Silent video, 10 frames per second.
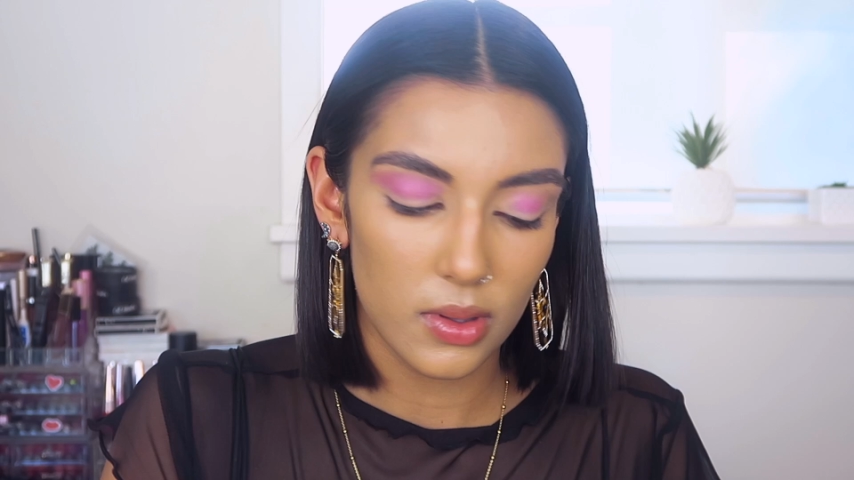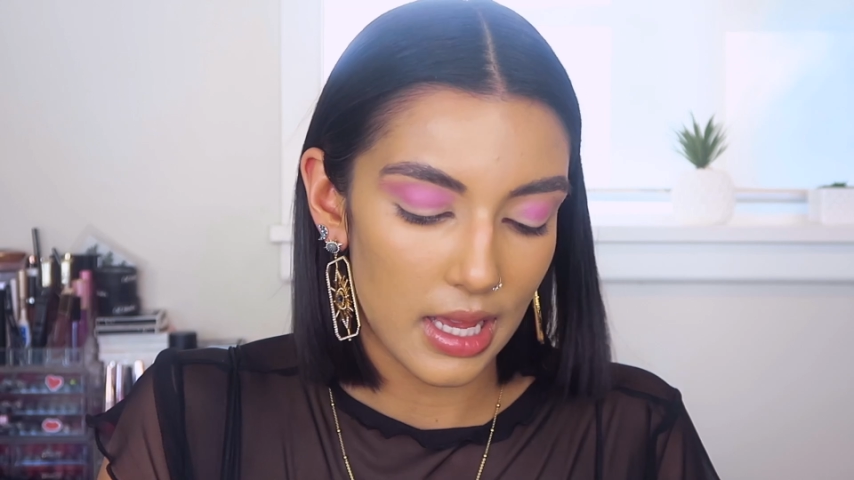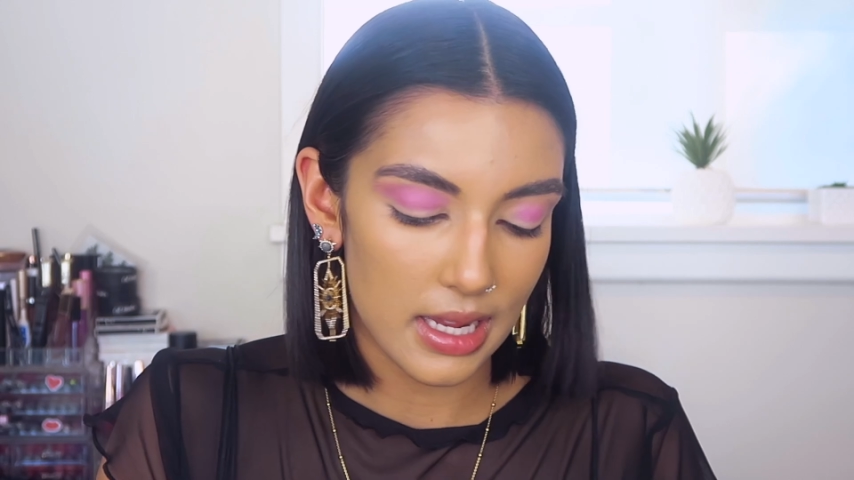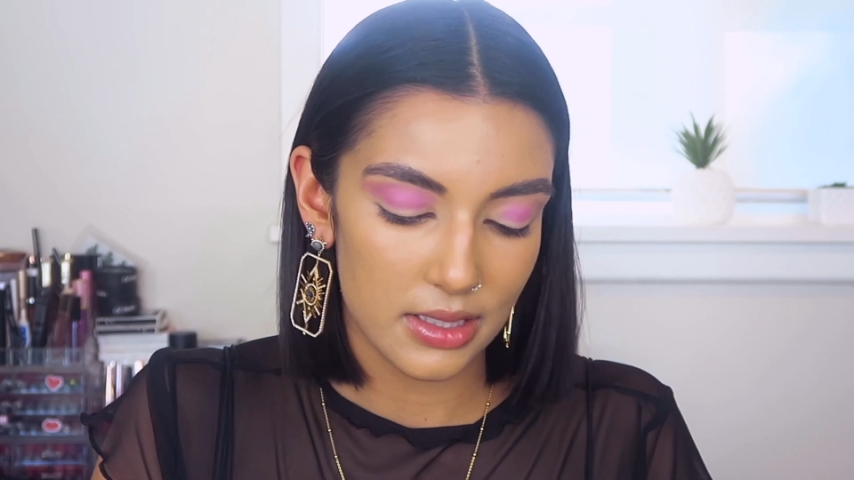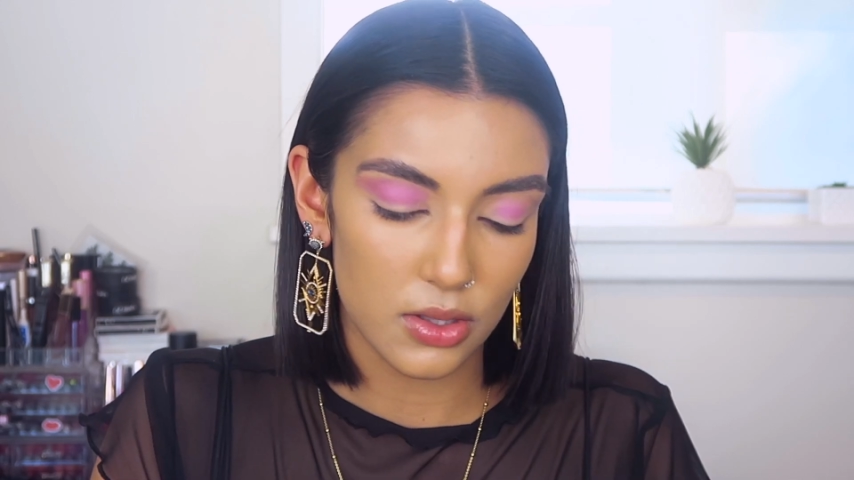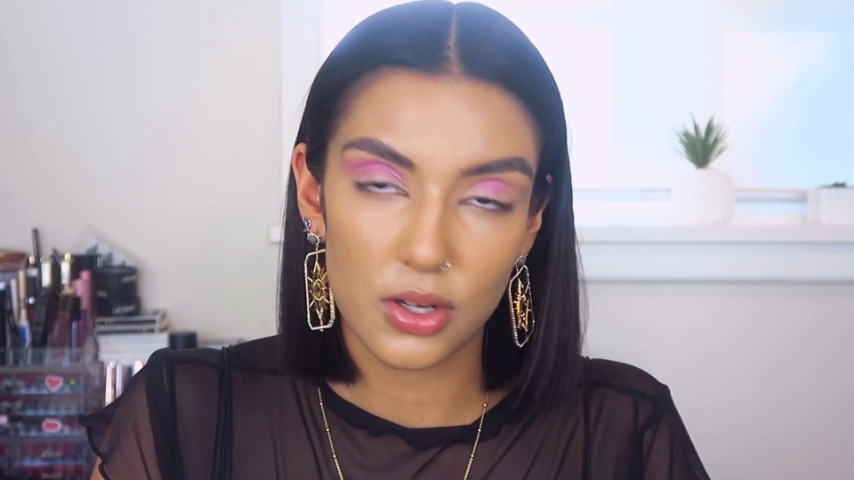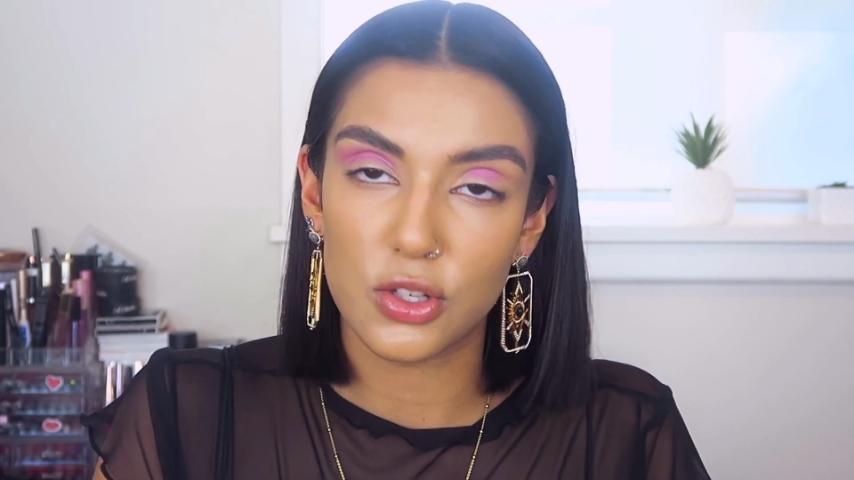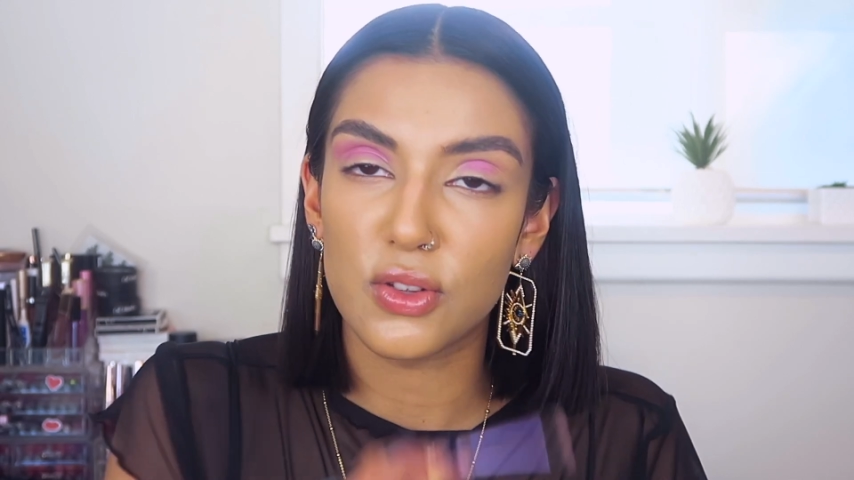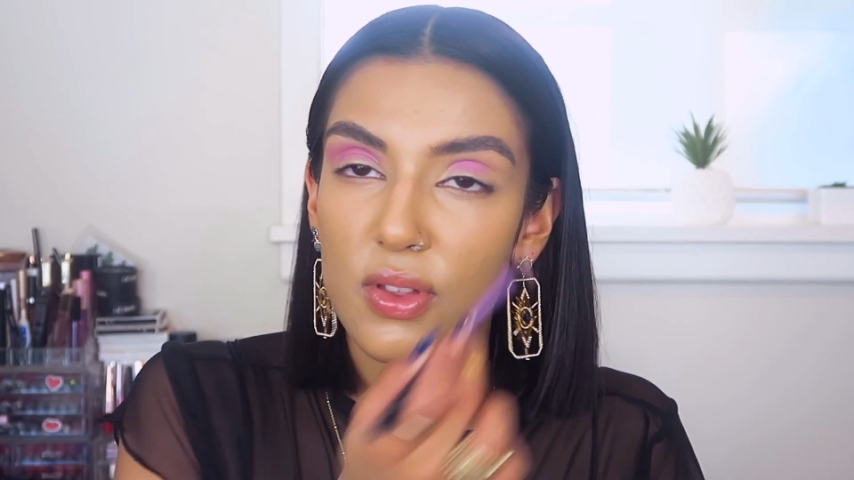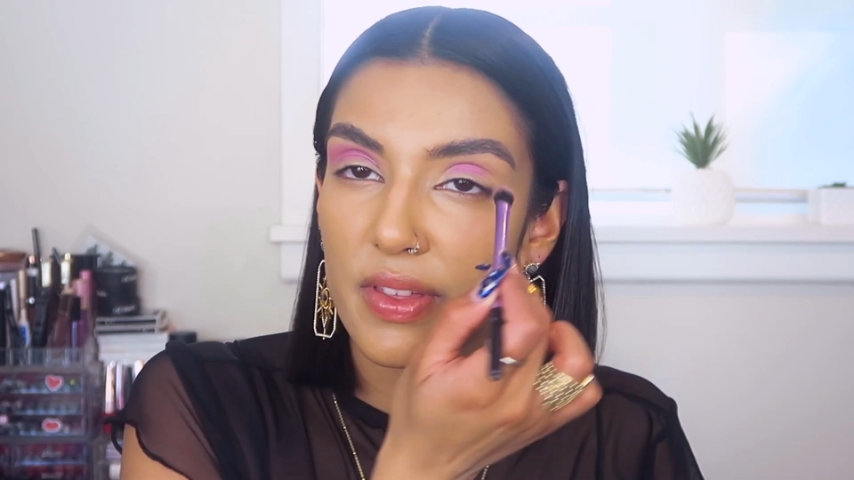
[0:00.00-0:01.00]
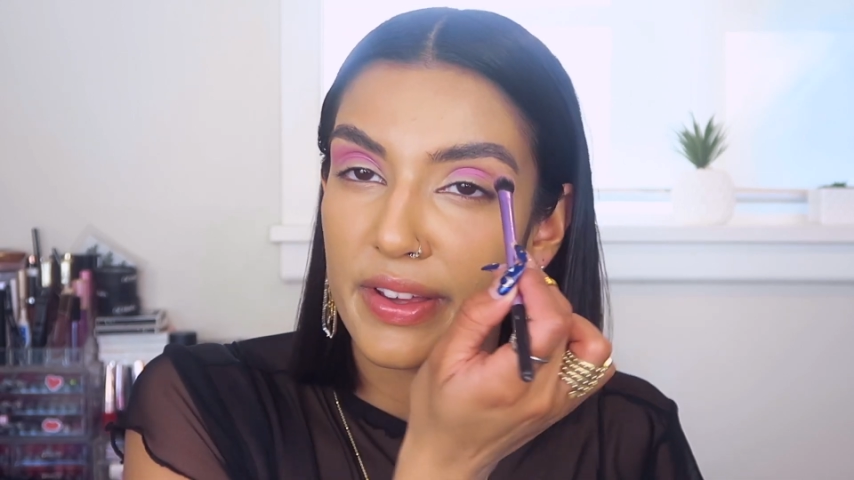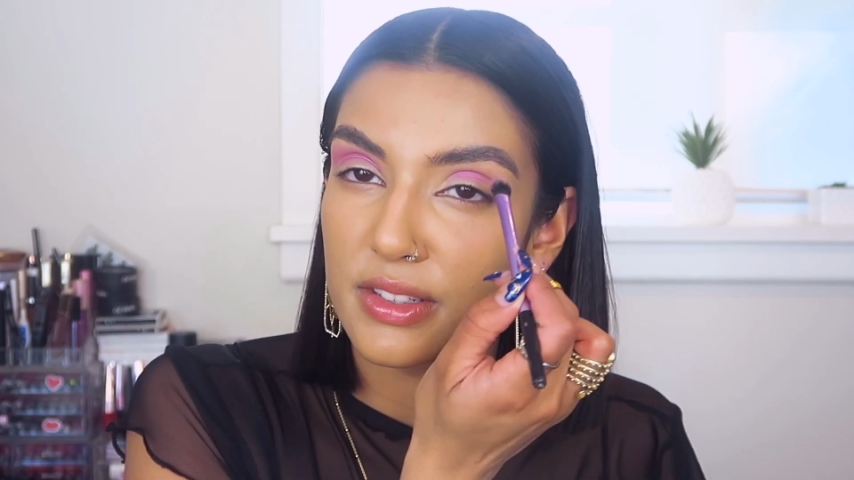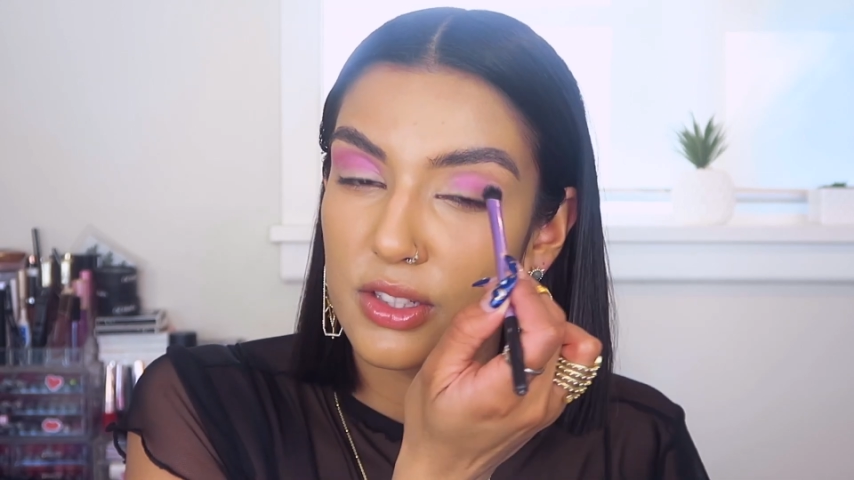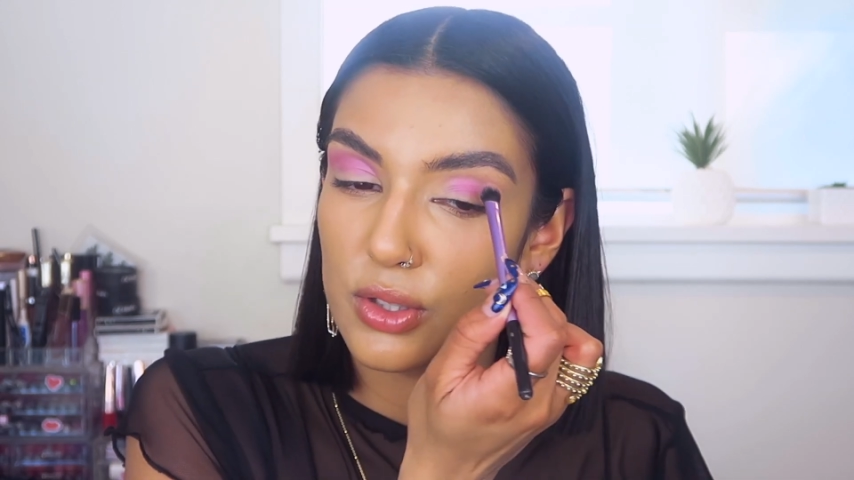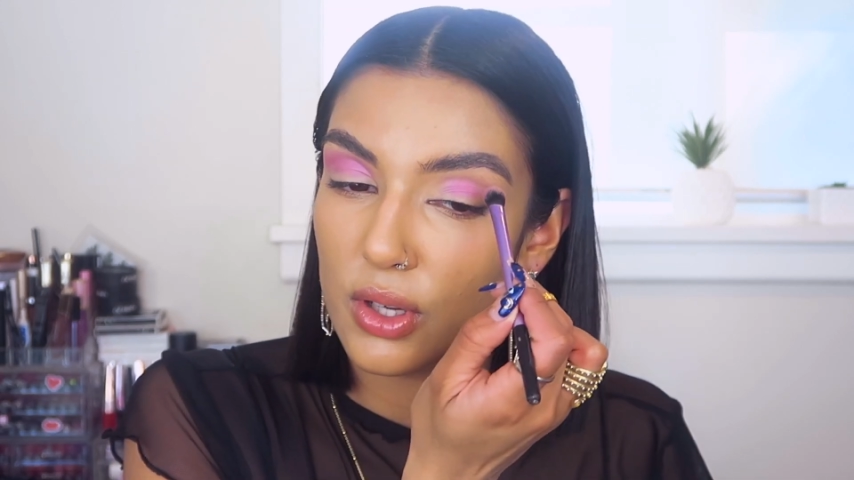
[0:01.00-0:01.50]
Like, it's not a new thing
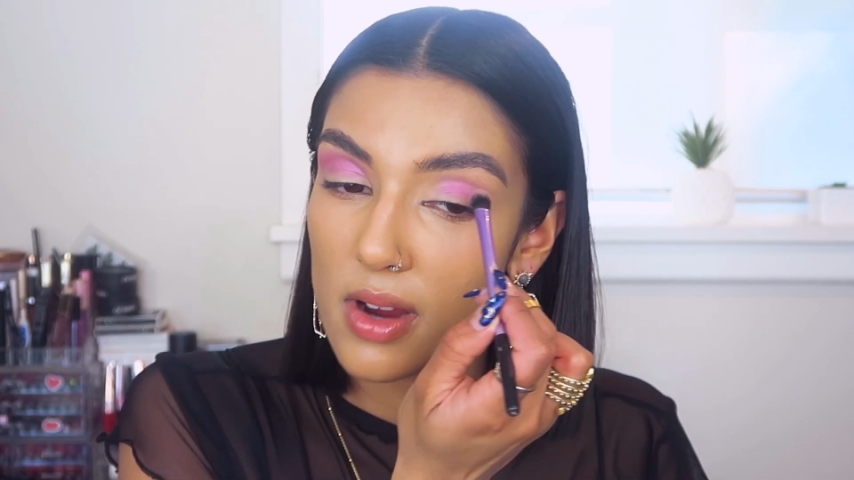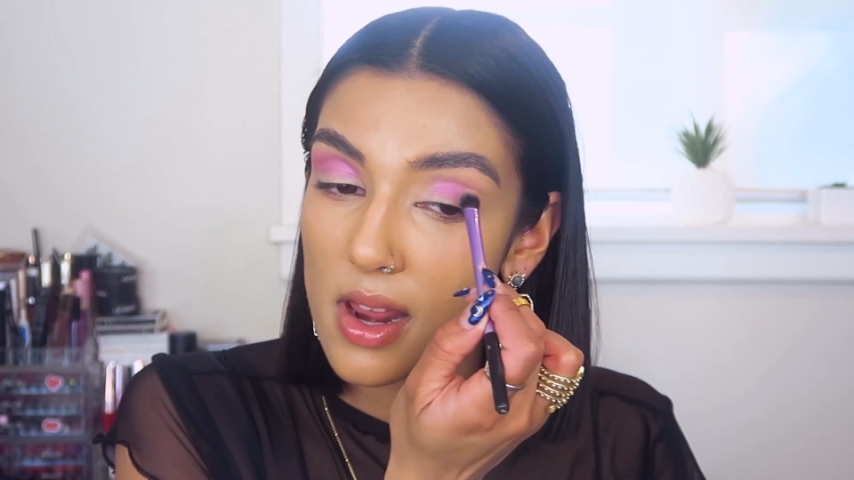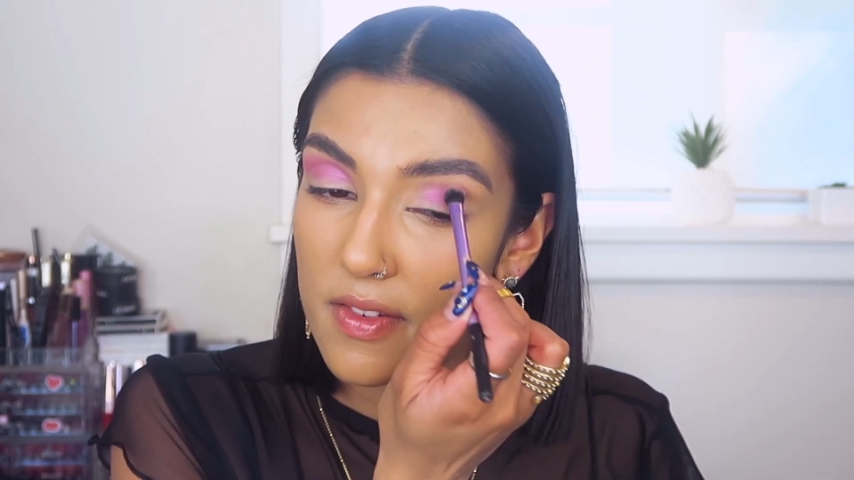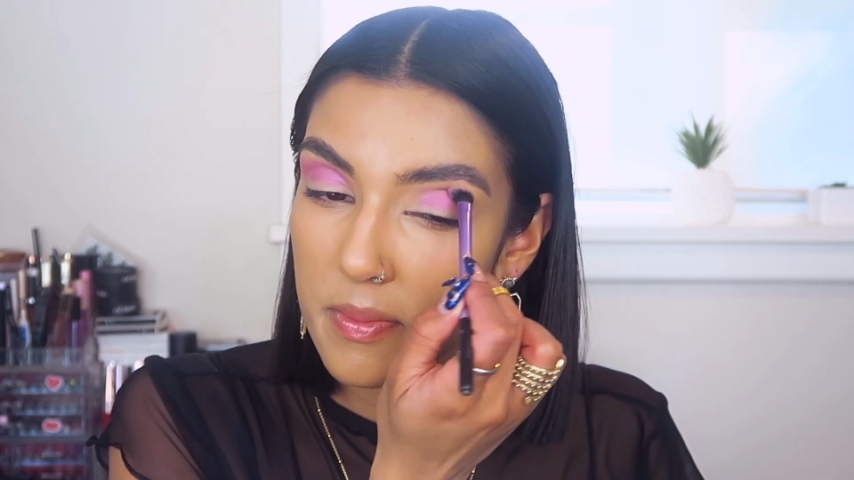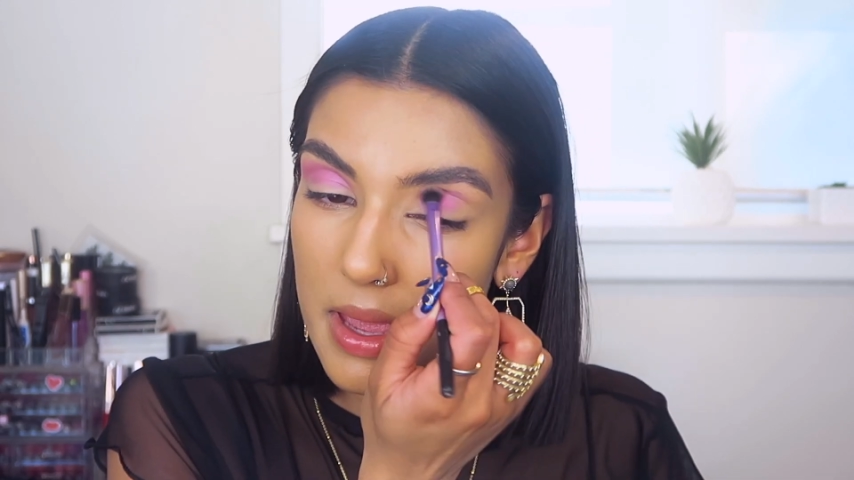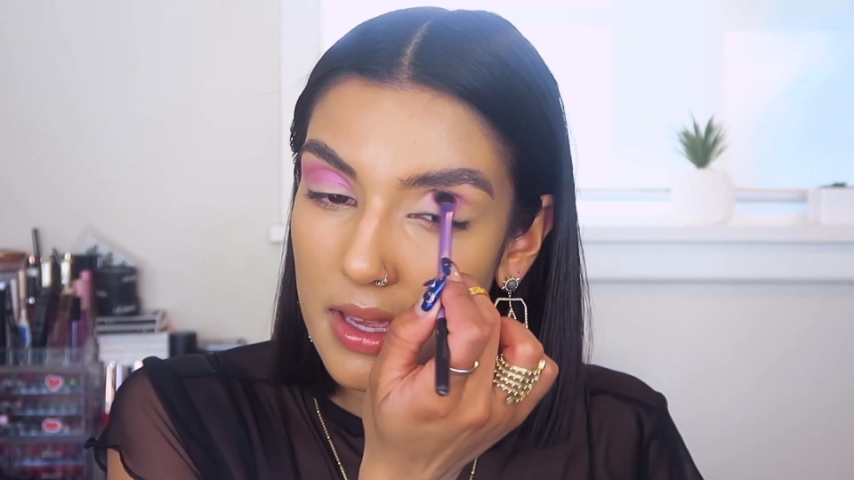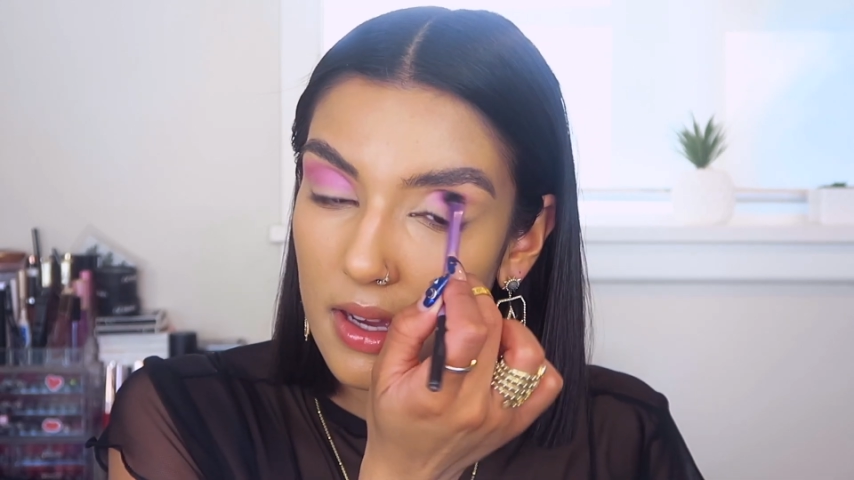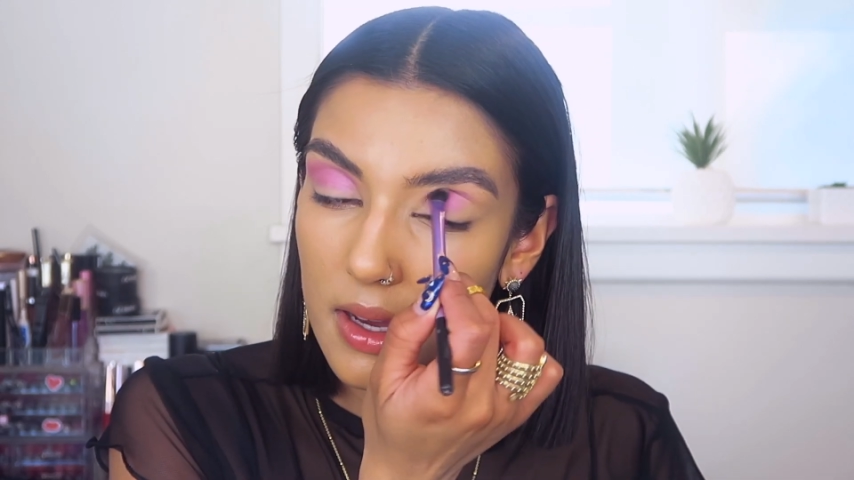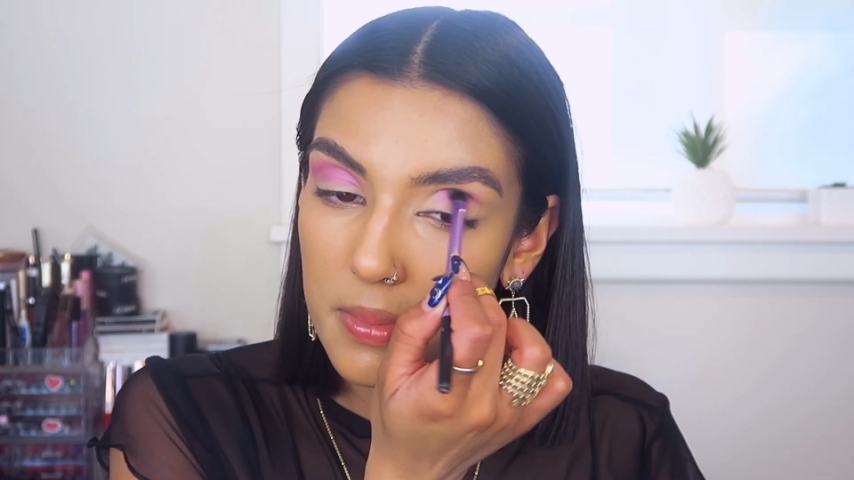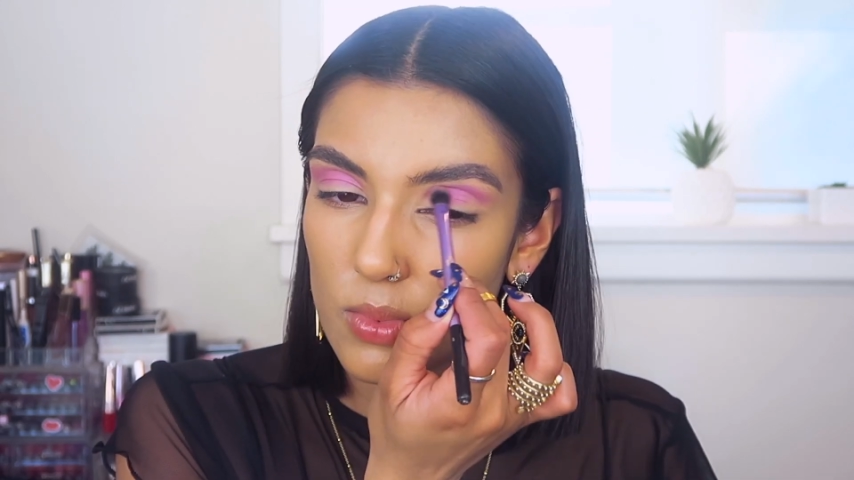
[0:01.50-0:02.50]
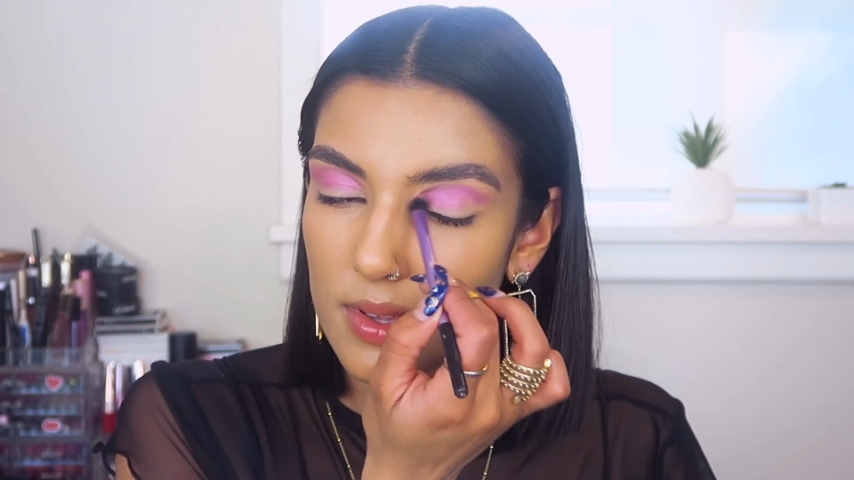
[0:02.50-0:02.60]
to do creative makeup.